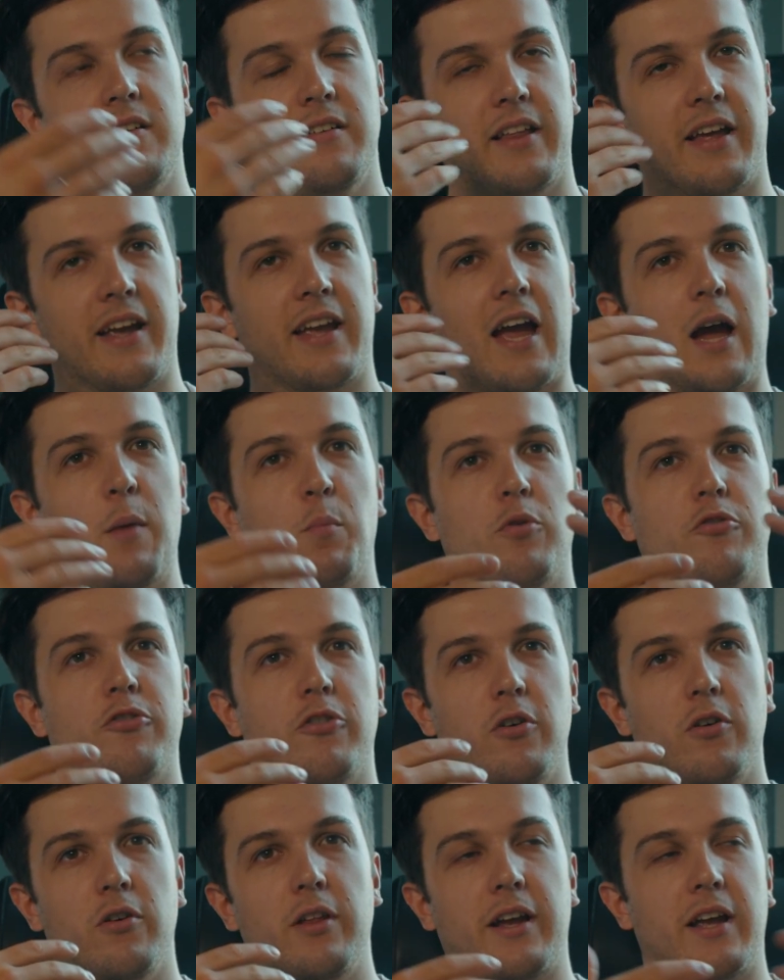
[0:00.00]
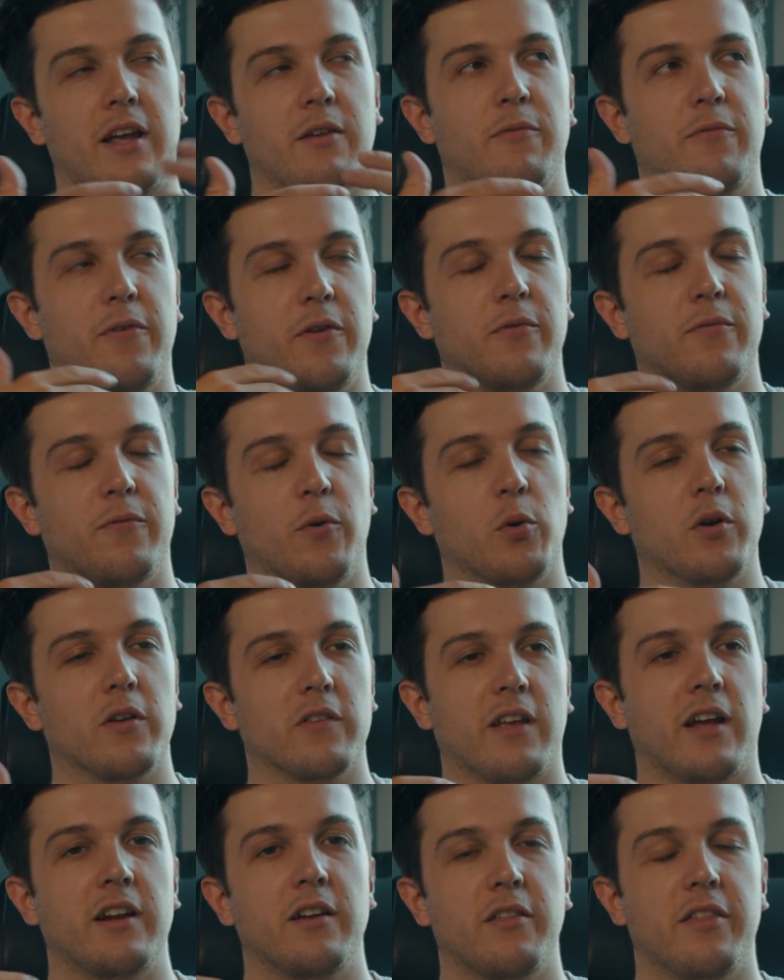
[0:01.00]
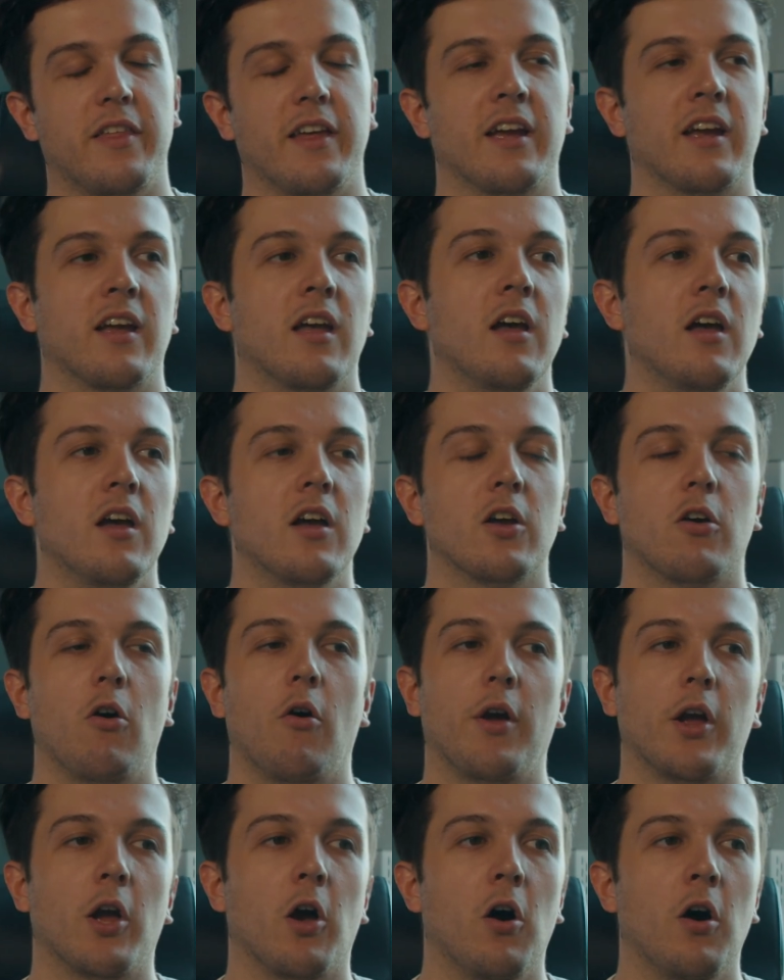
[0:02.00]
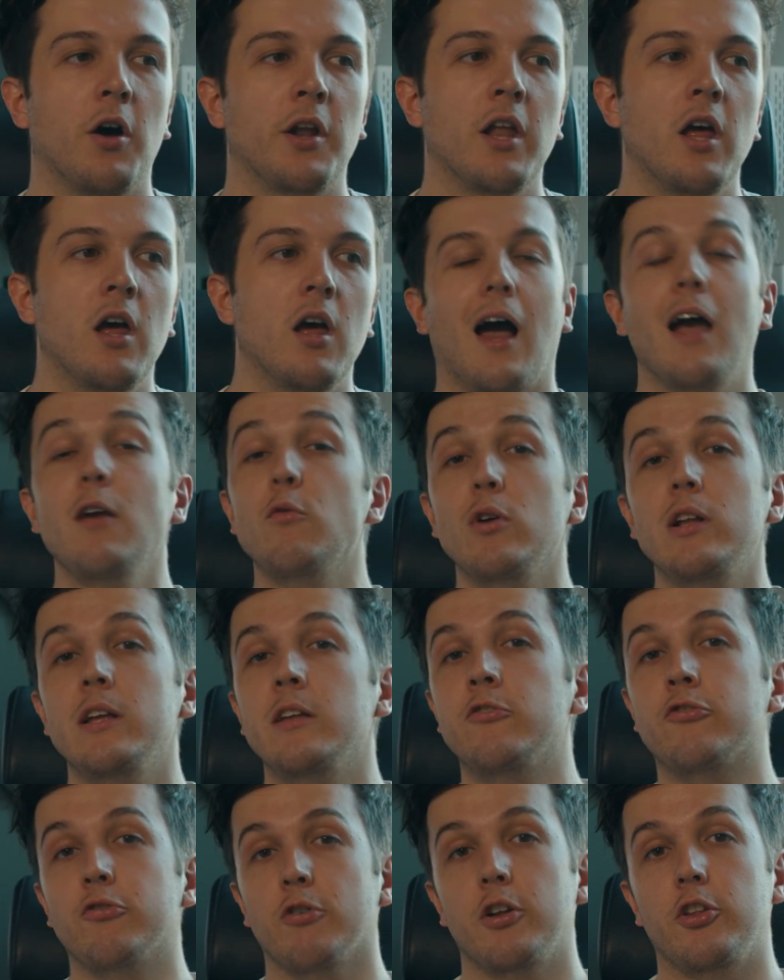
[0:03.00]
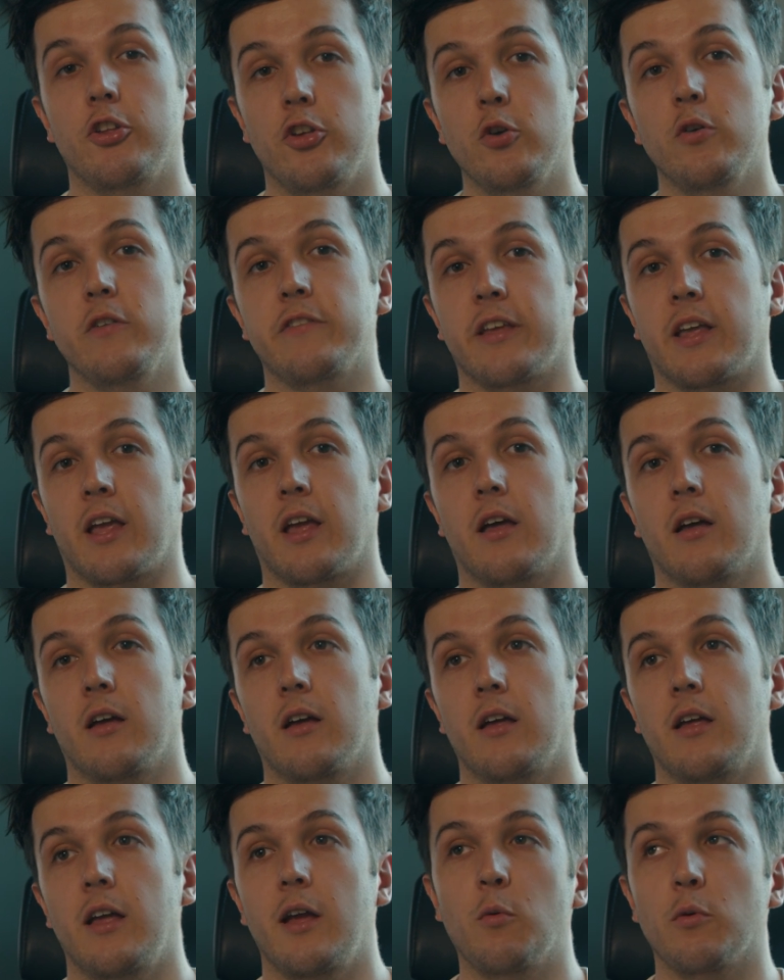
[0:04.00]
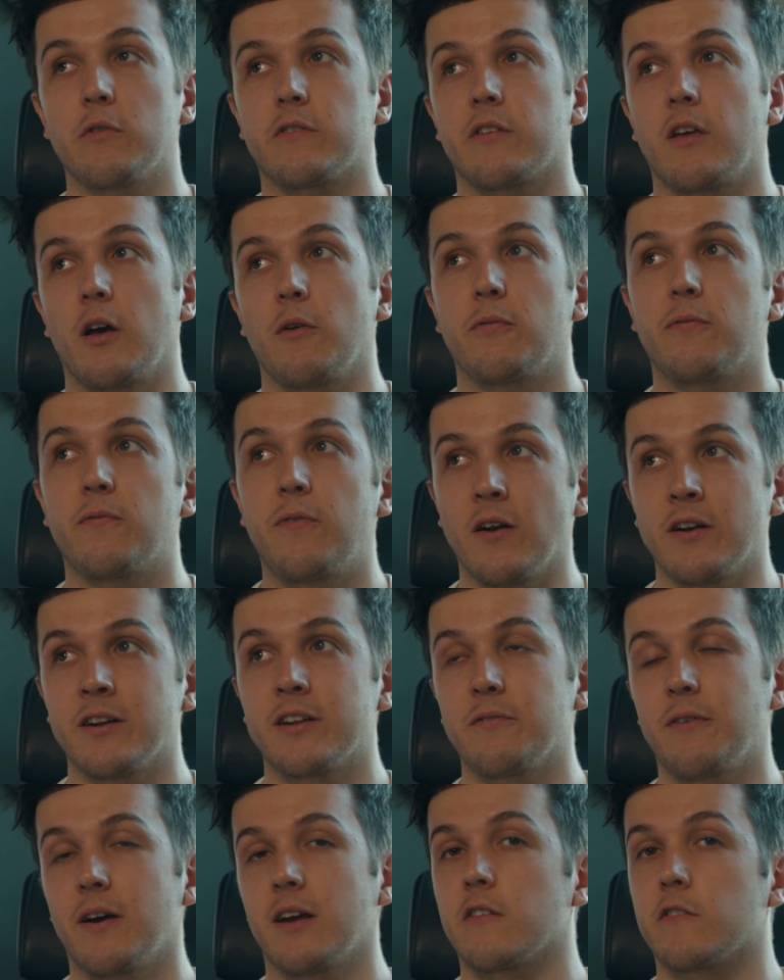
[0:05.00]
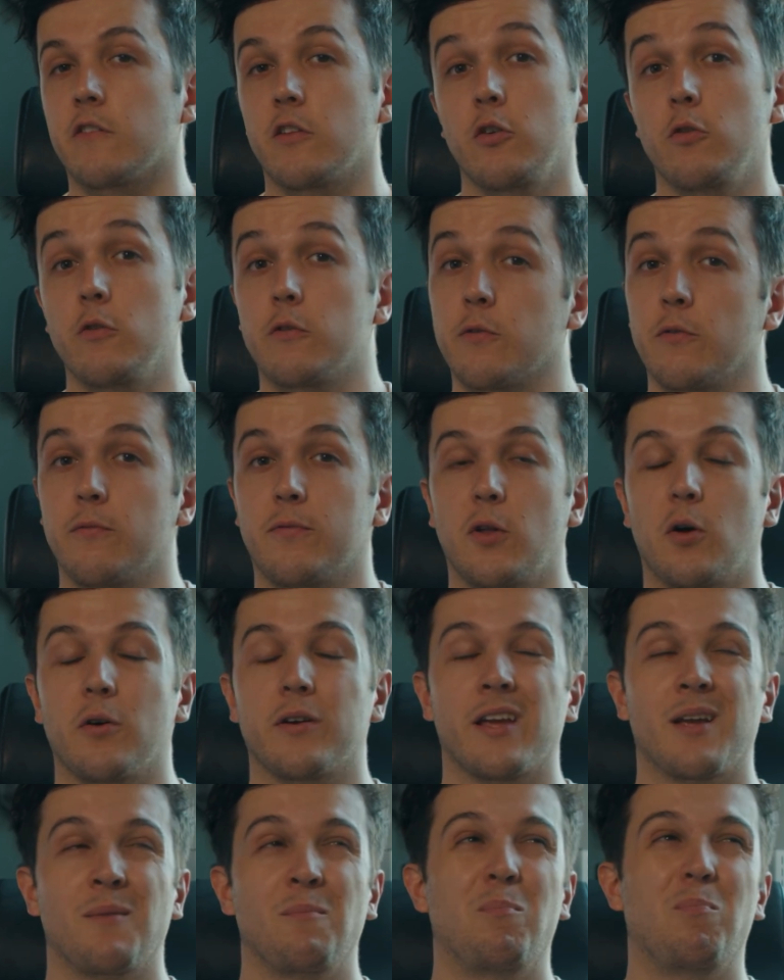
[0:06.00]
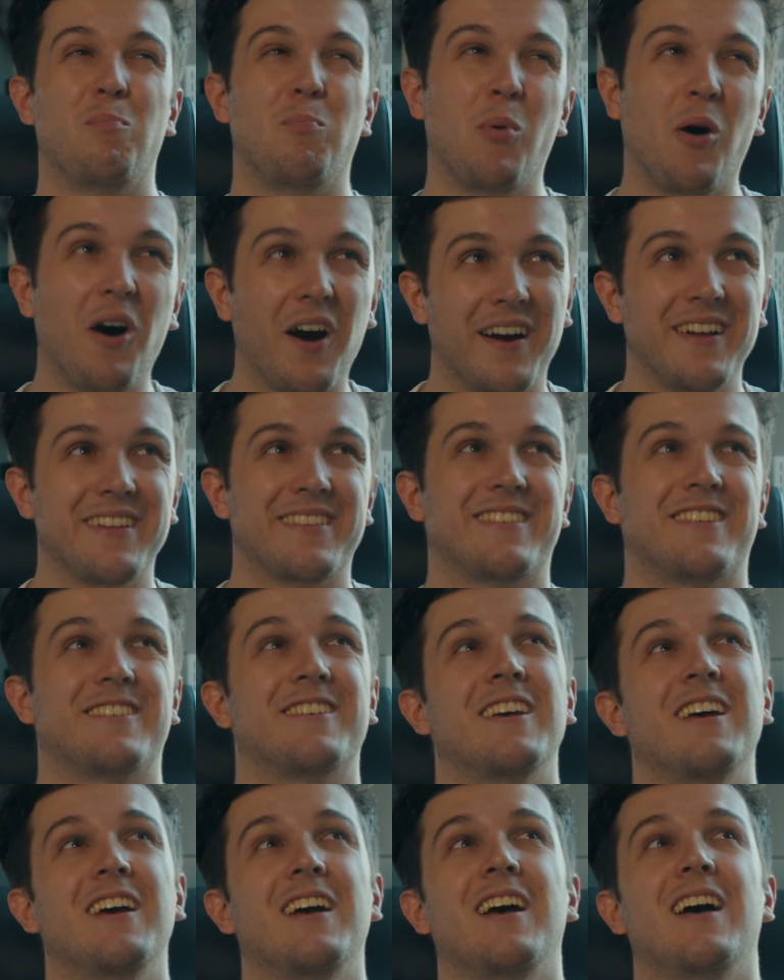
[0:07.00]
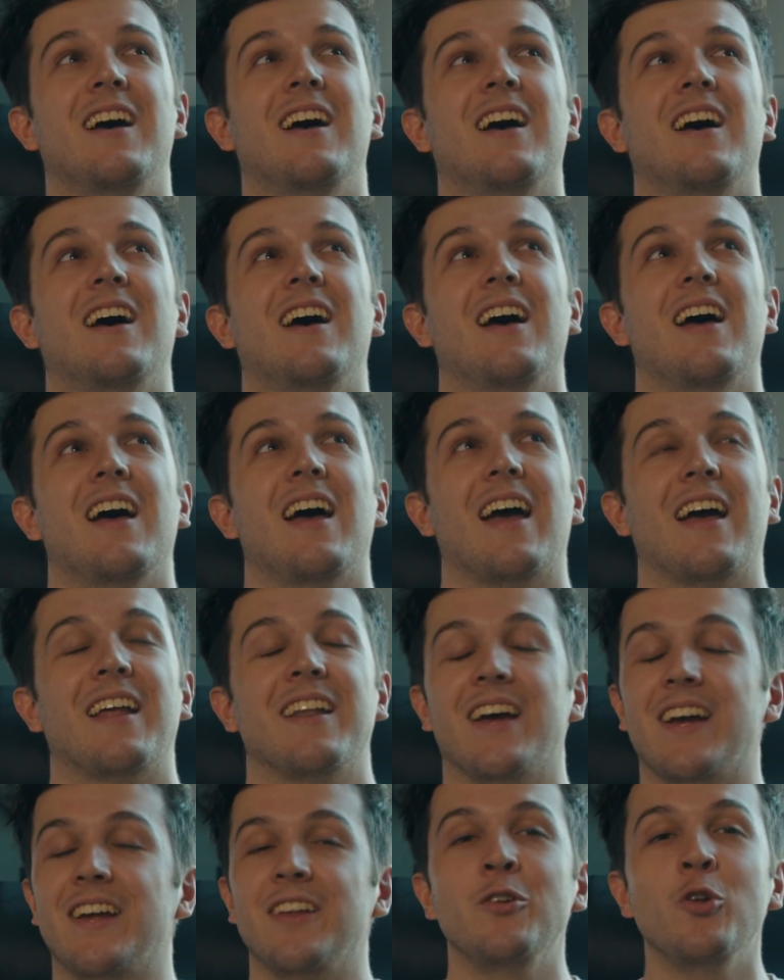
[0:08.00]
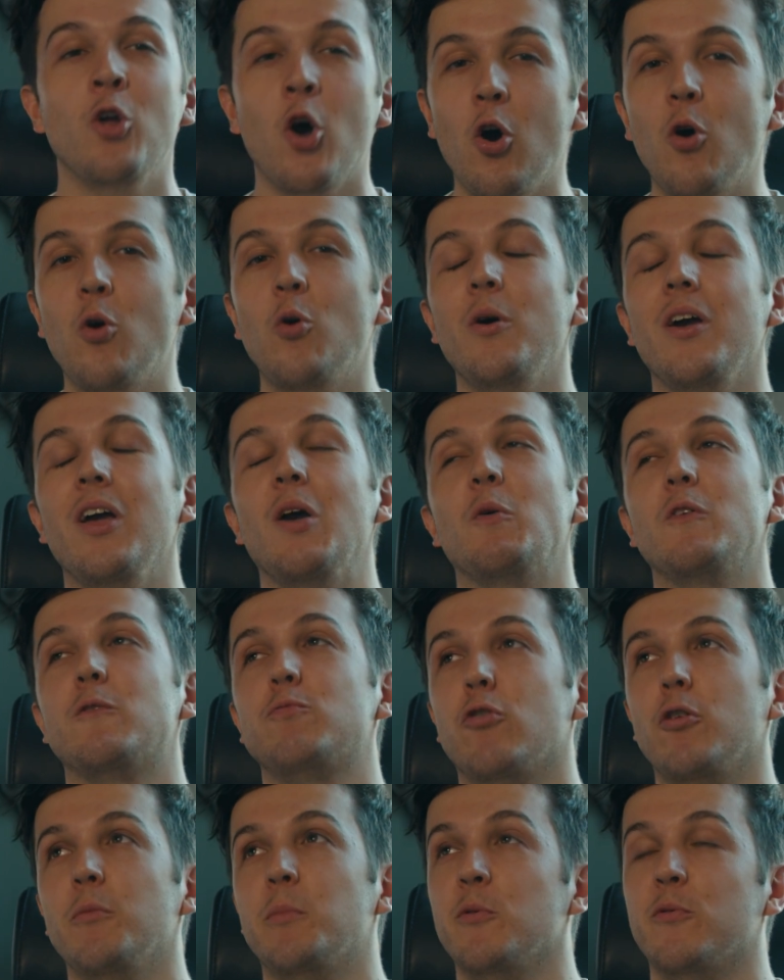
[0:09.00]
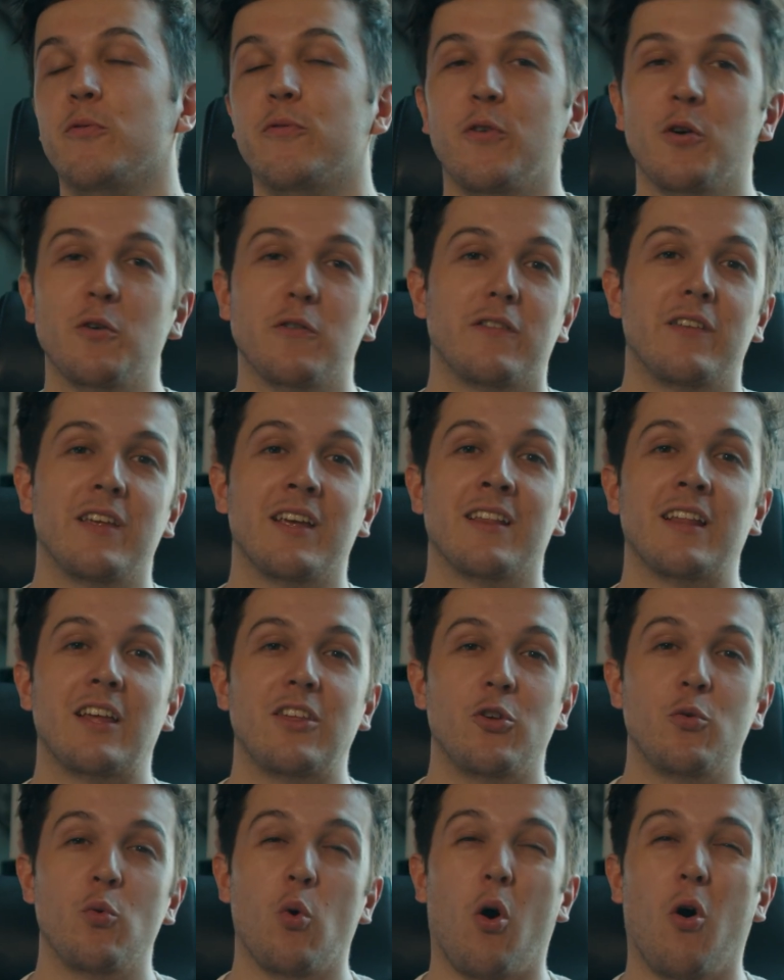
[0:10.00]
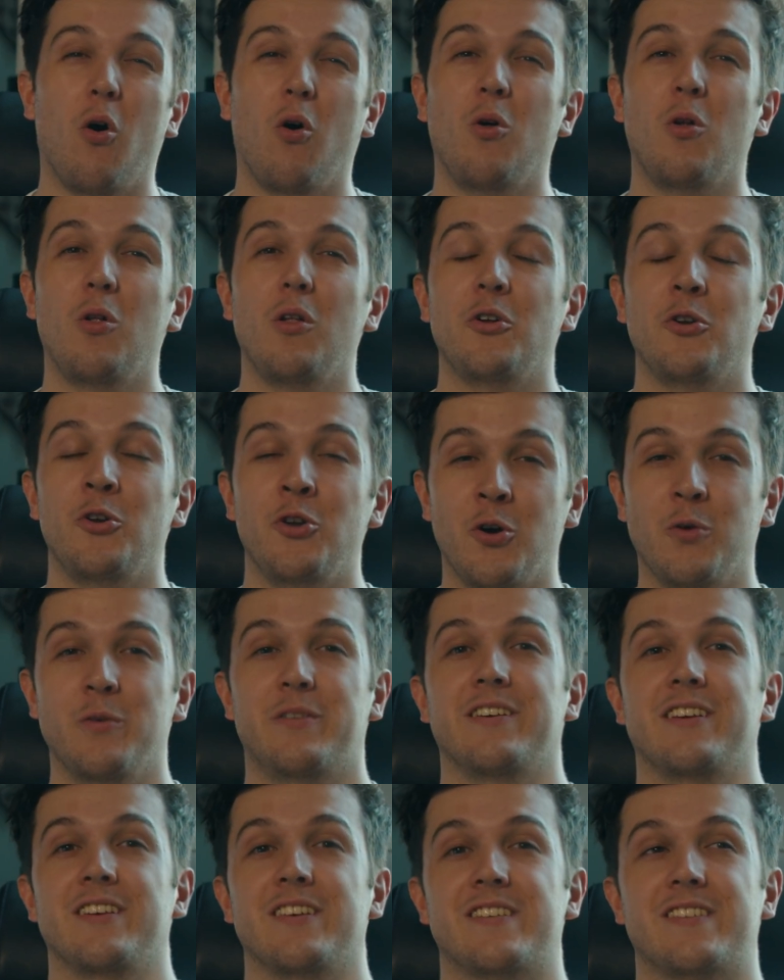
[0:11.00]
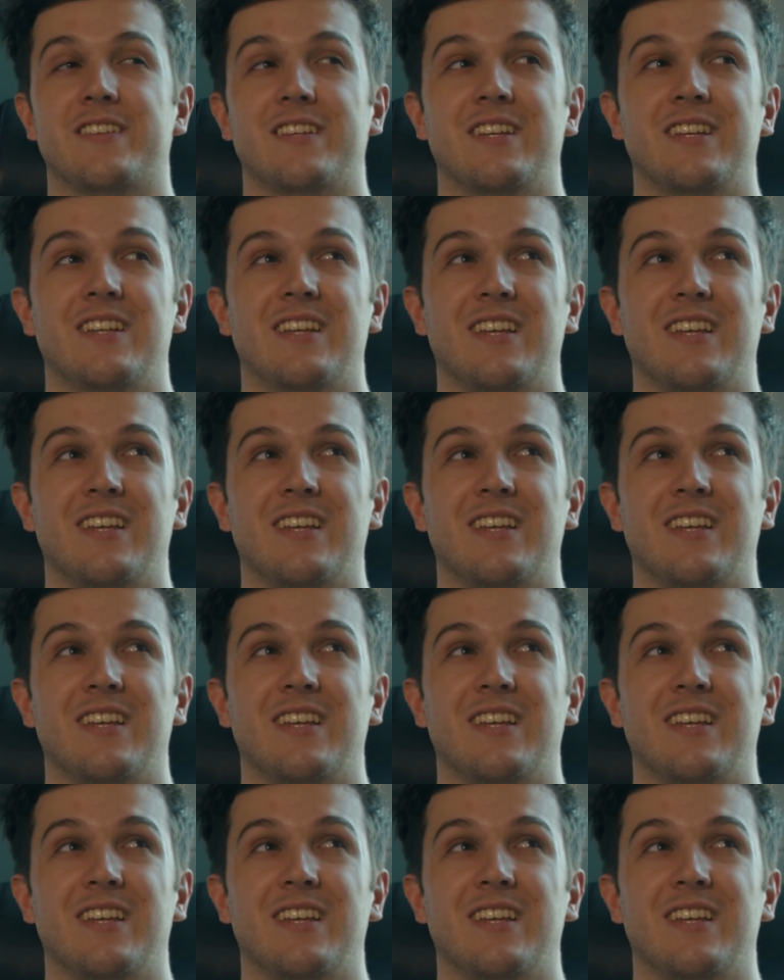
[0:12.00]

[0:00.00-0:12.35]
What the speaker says: like aperture, like infinite focus kind of thing going on. I really enjoyed using it. It was a fun device to use for vlogging, but, and I know it was probably the first thing that you all noticed,